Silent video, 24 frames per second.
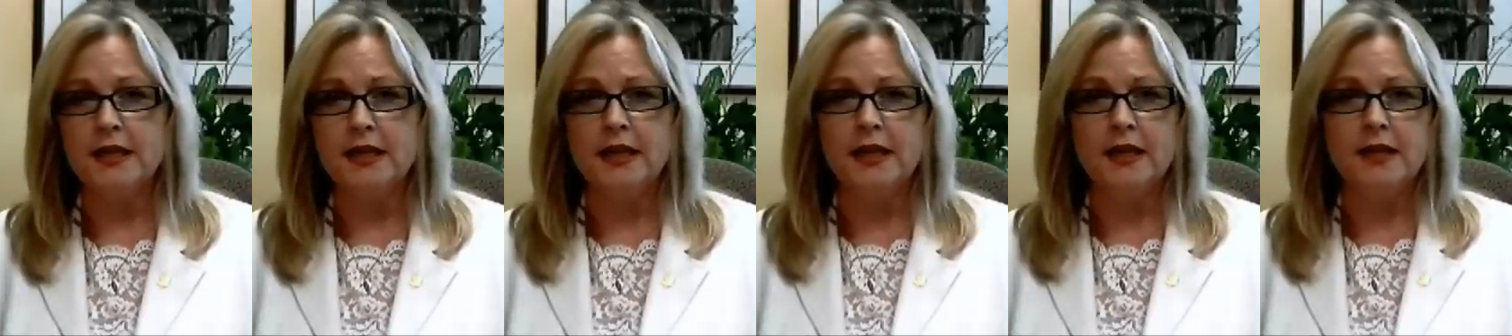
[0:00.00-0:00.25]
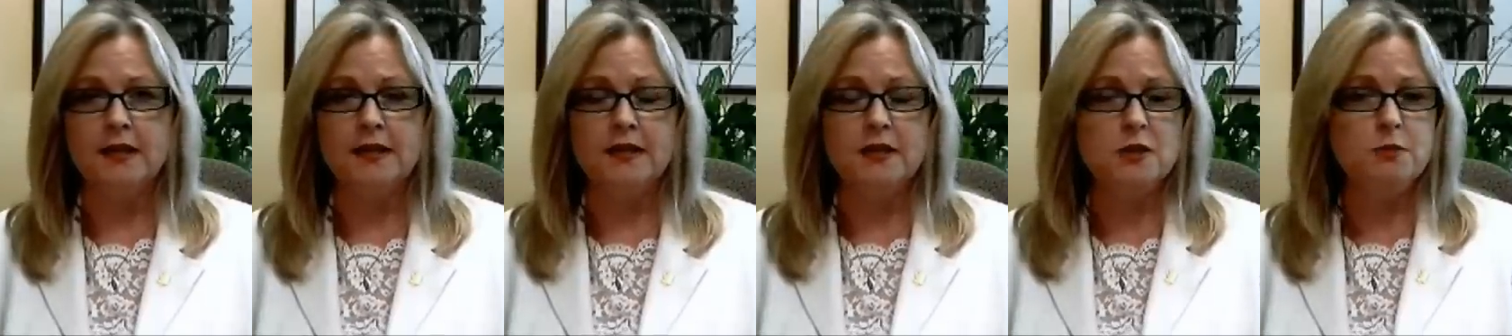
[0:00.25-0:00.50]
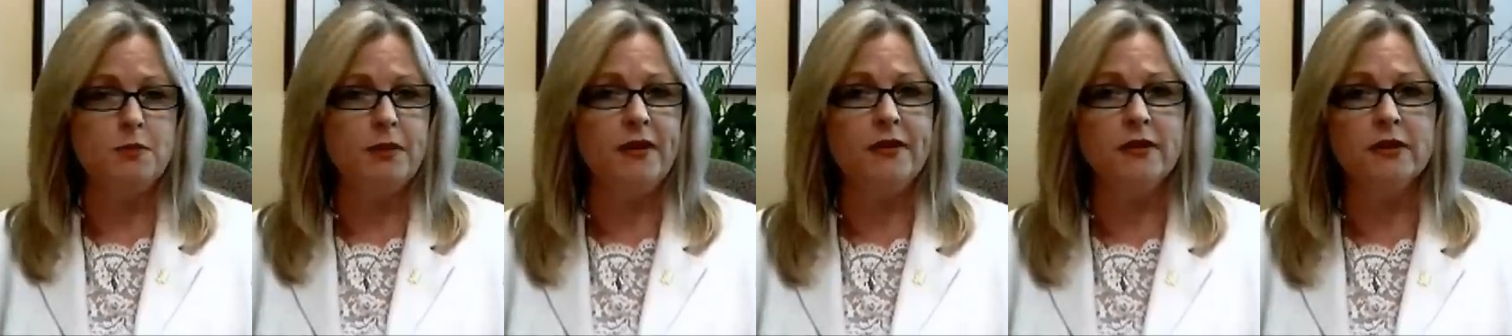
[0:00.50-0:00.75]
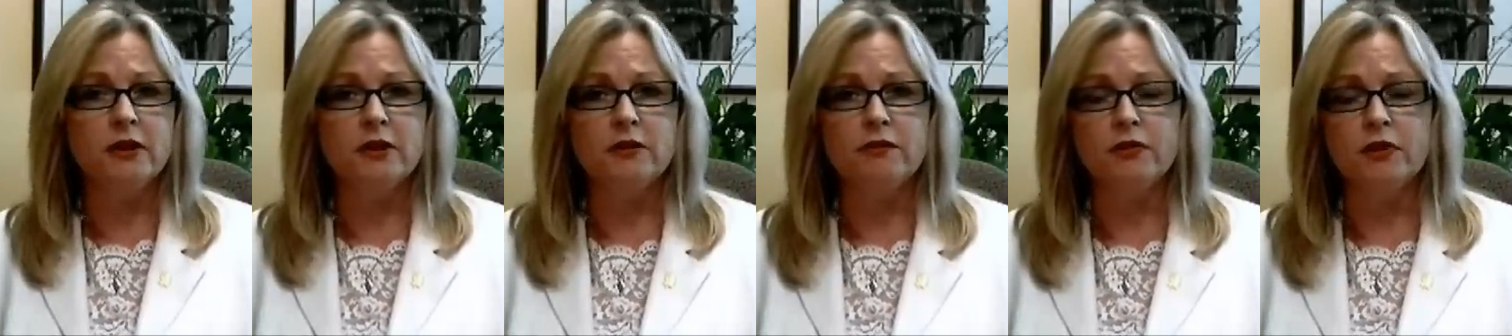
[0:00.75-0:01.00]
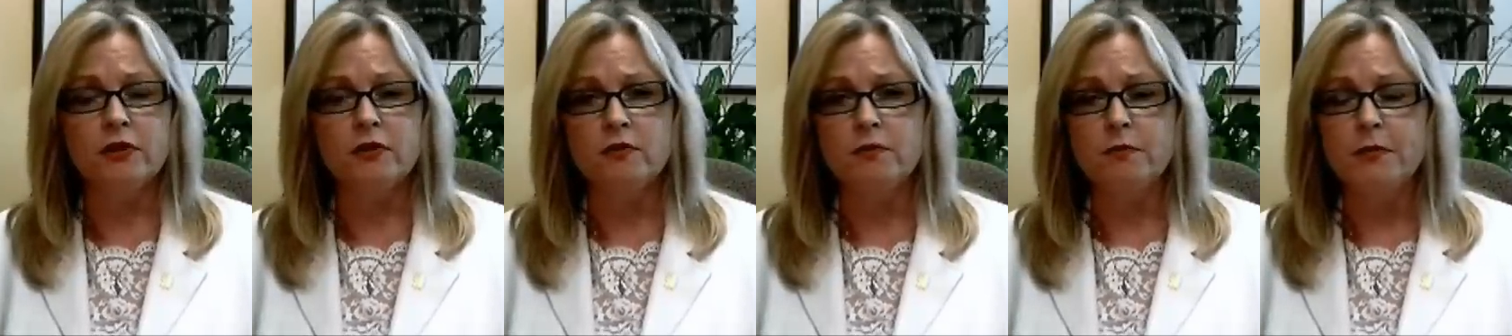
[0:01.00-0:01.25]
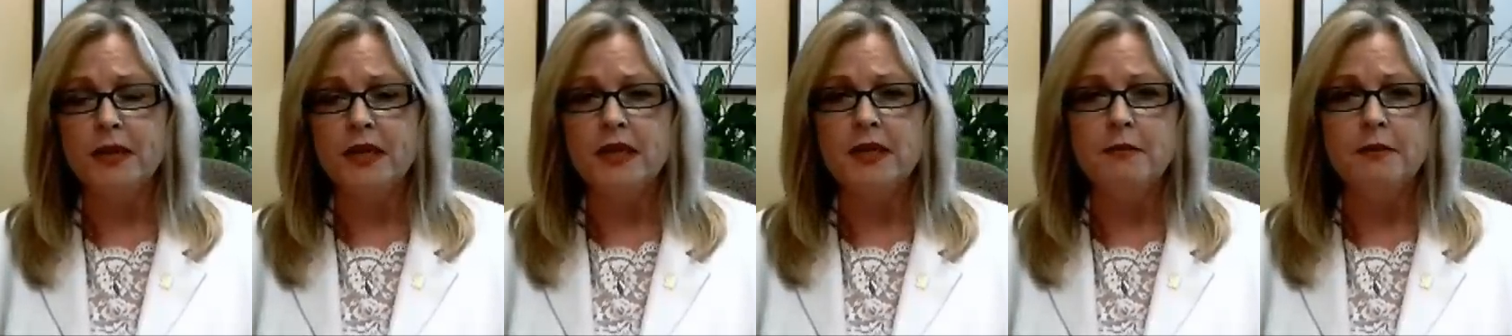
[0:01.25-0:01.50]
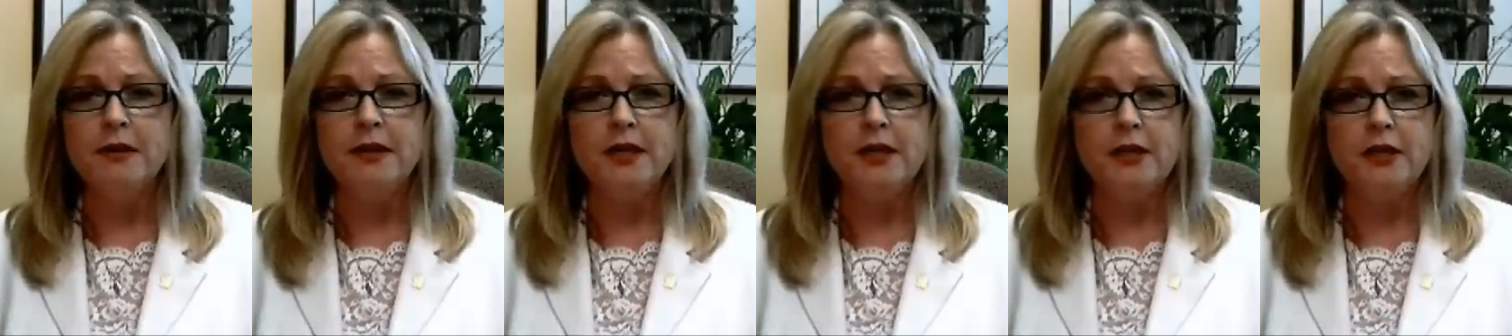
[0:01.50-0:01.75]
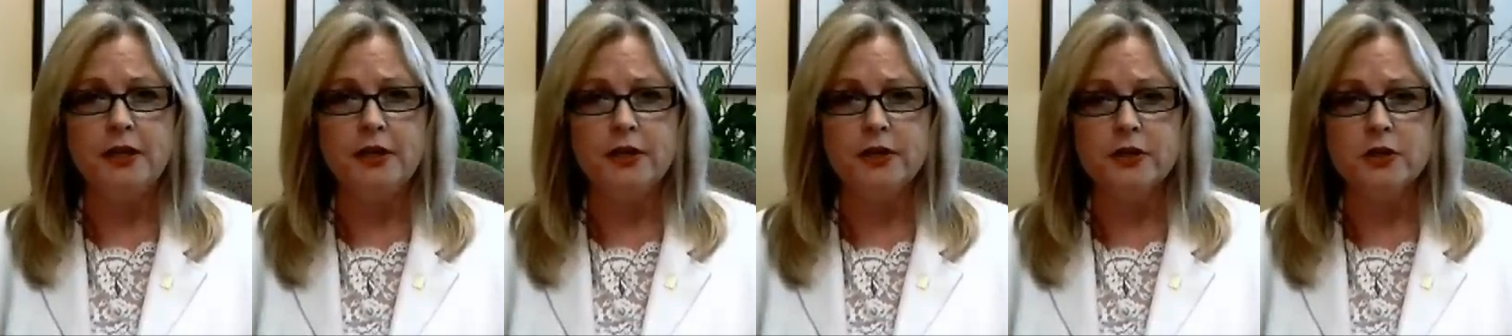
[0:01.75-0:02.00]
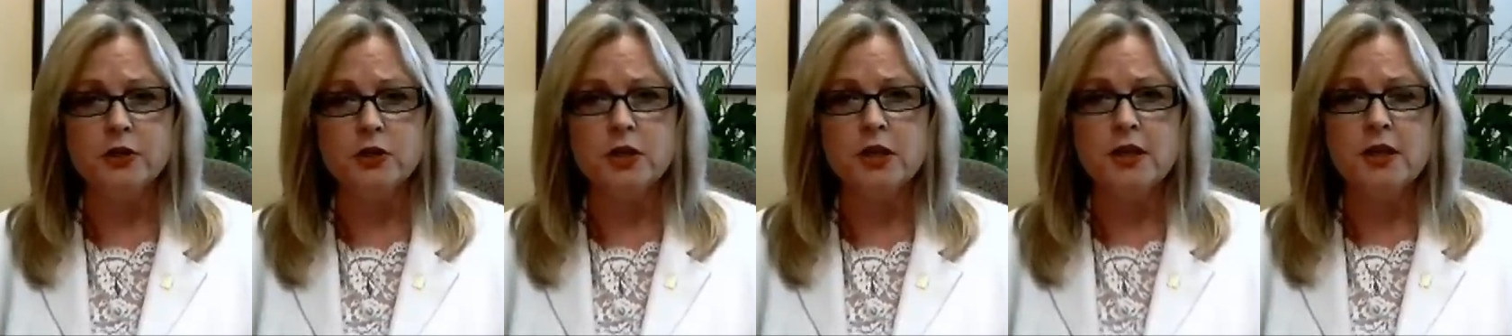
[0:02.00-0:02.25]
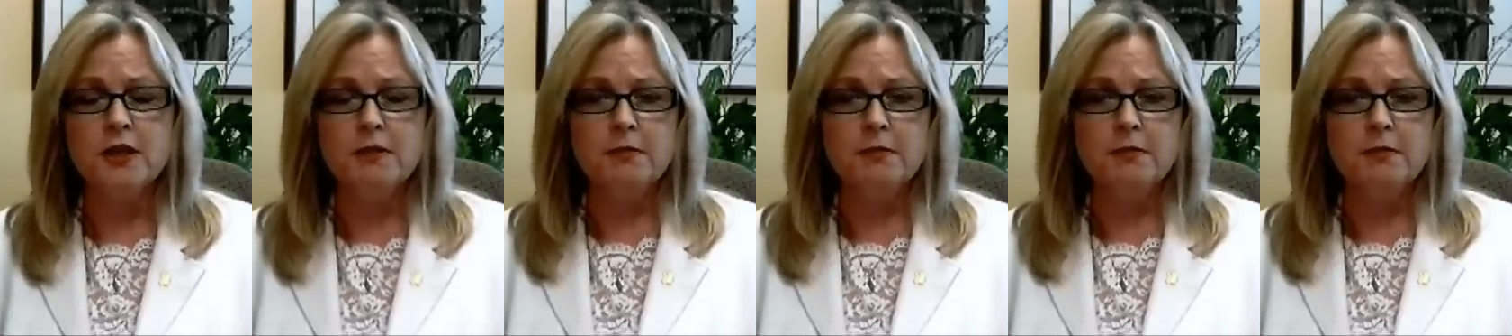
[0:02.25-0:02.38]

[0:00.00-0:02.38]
and he's been there for many, many years,